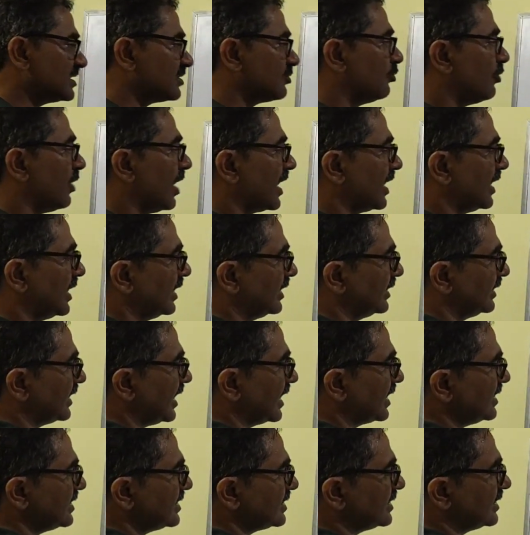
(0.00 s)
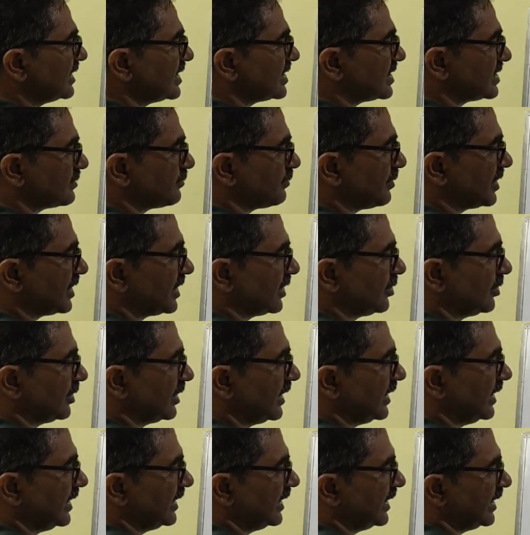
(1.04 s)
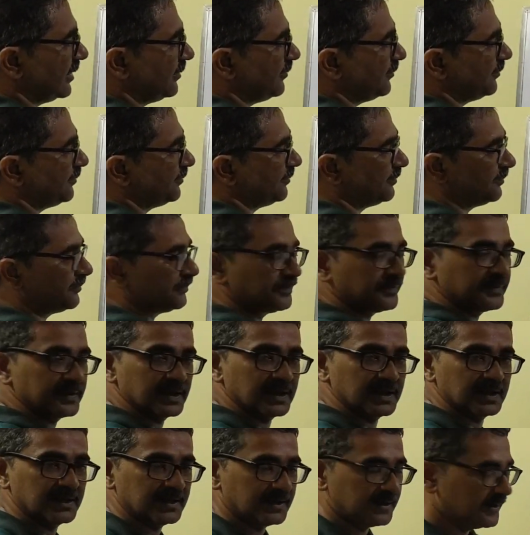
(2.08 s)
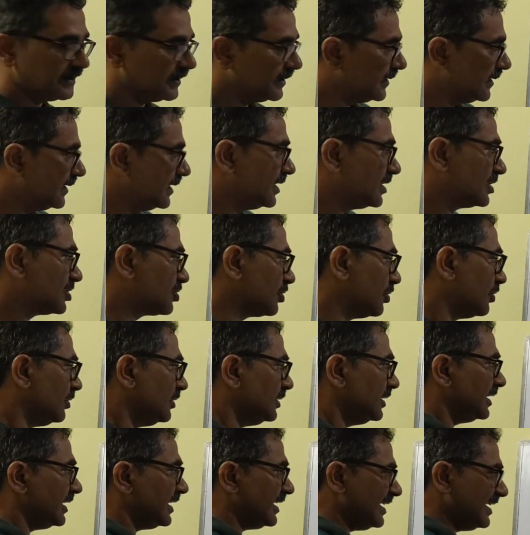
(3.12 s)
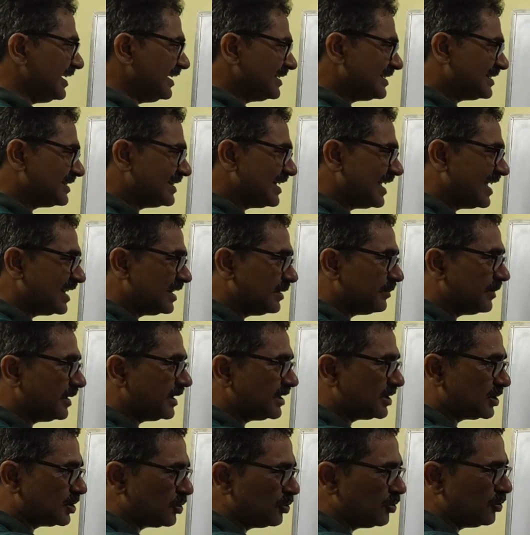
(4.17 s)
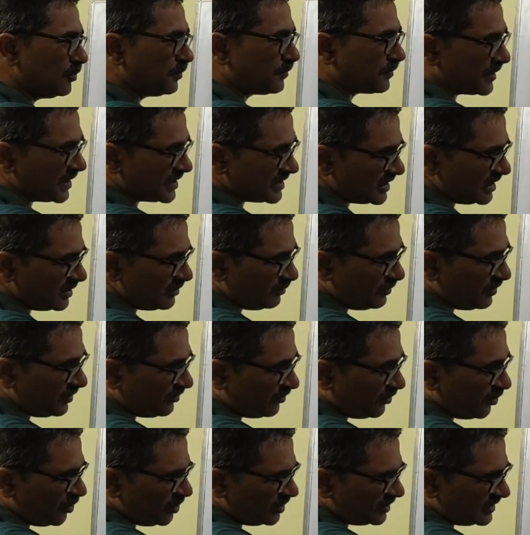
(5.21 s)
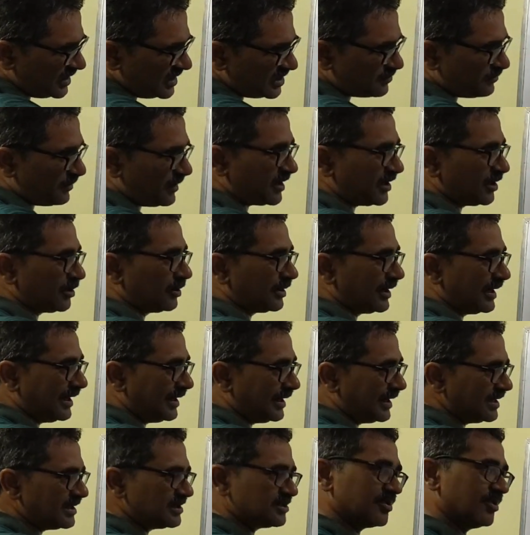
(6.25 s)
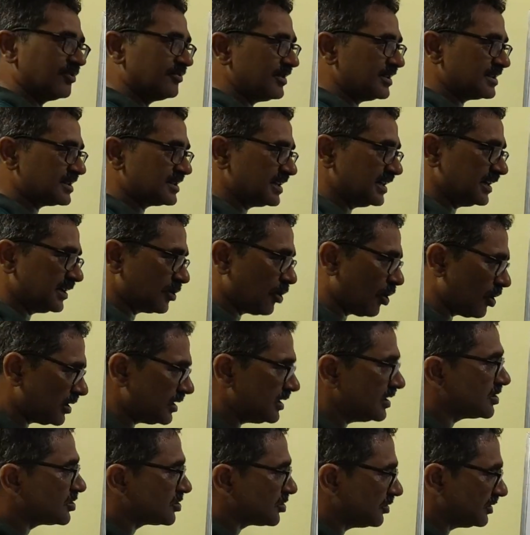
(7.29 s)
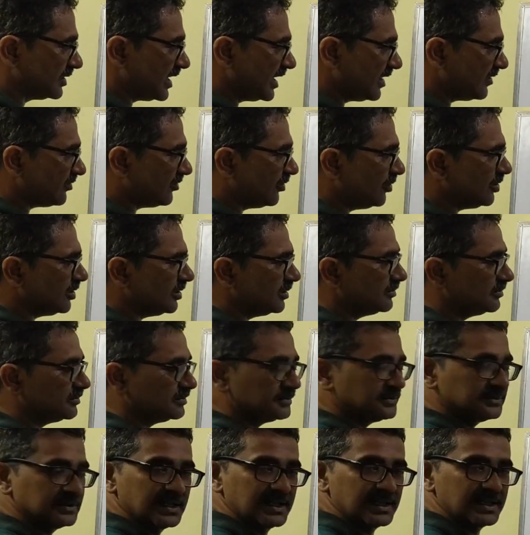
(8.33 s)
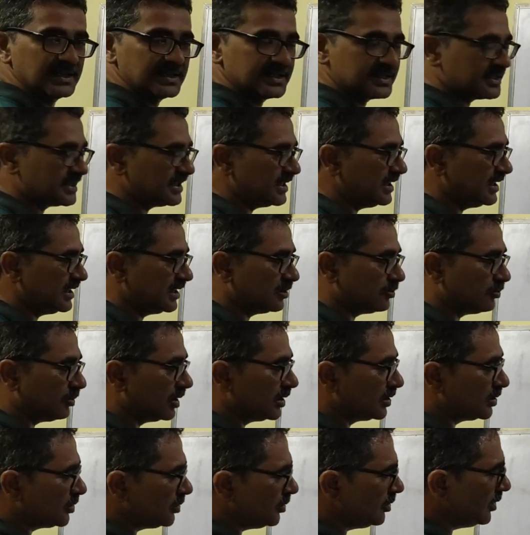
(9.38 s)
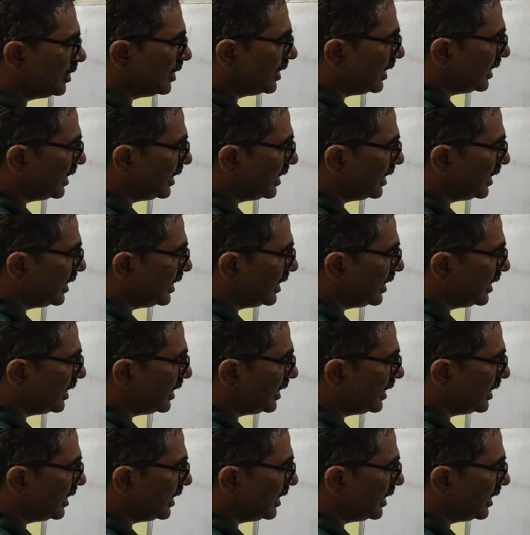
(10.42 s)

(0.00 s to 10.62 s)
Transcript: 1, that is this particular area. So is the element 2 present before this particular index? Obviously not. So therefore C equal to,